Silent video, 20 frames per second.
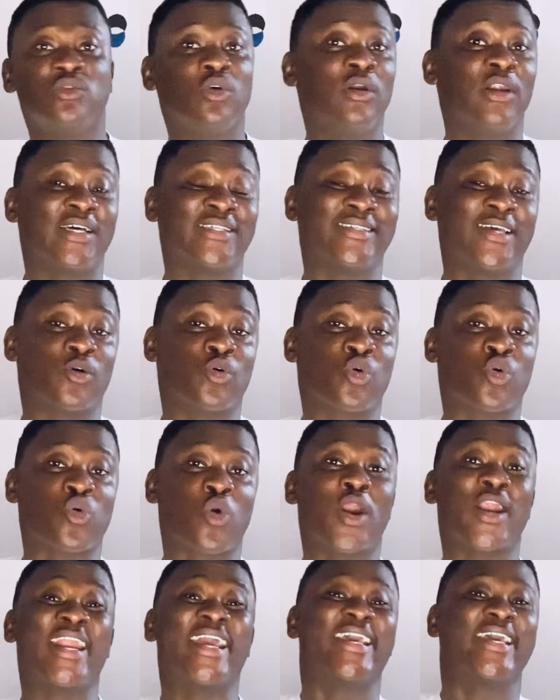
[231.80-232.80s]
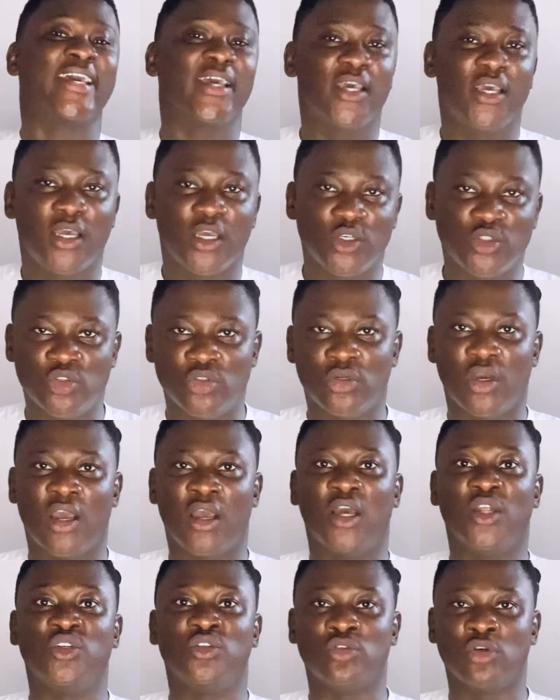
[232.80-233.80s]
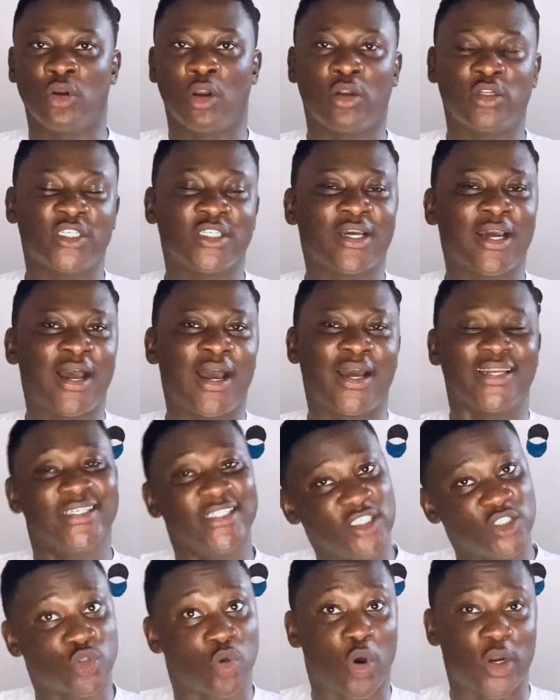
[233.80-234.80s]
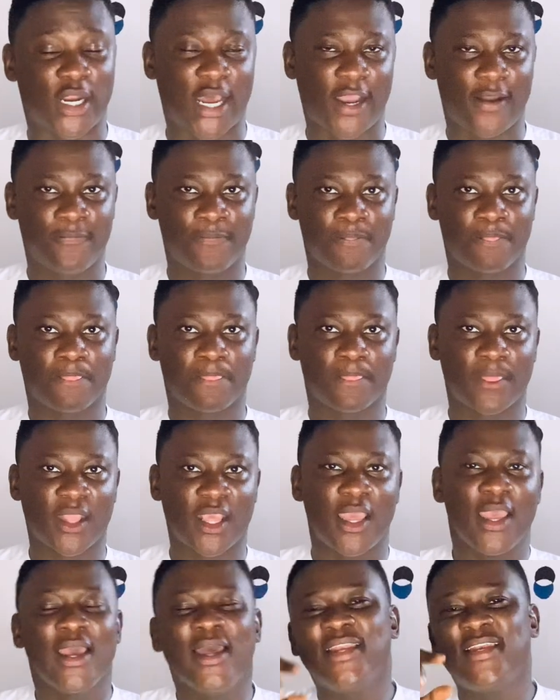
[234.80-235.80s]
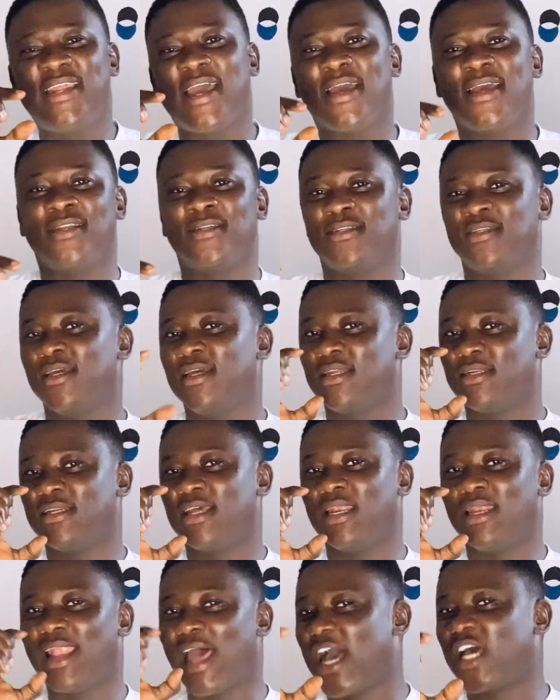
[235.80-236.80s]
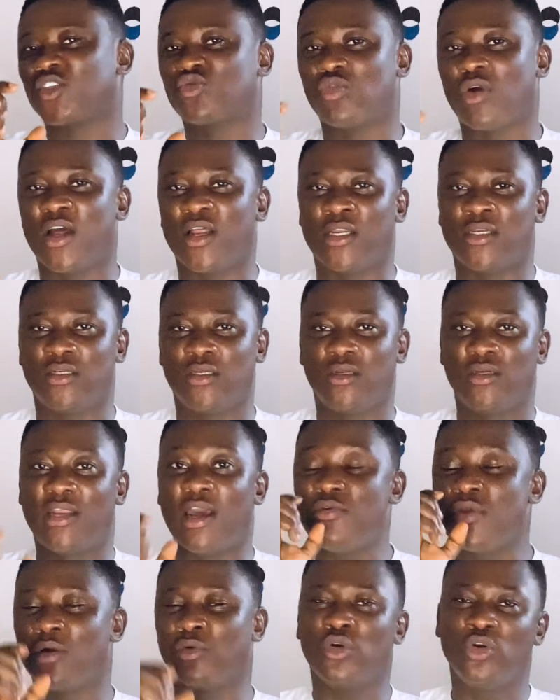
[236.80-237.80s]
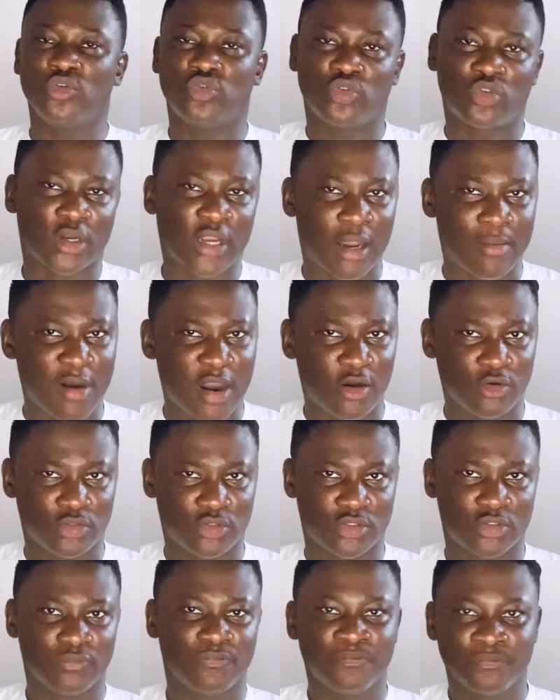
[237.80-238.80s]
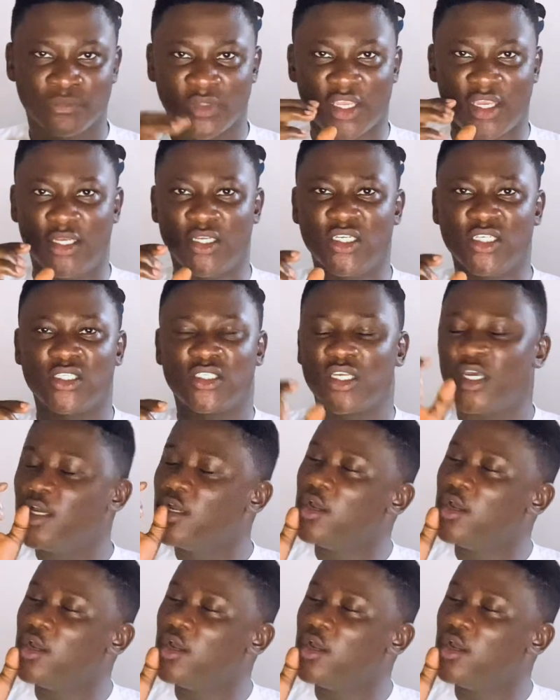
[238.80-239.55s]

known as the chronic neurological disorder. Then the last one that we are going to talk about is